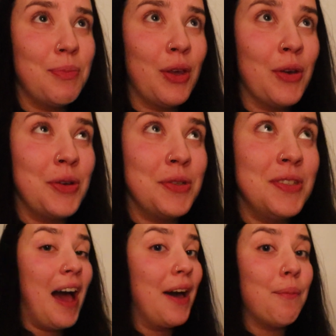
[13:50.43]

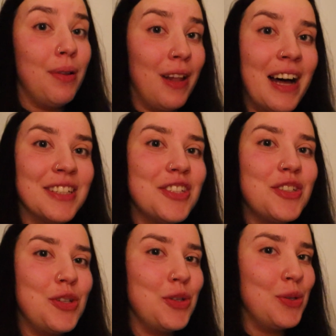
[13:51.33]
because I had planned
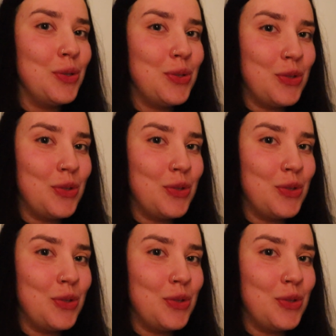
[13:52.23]
to do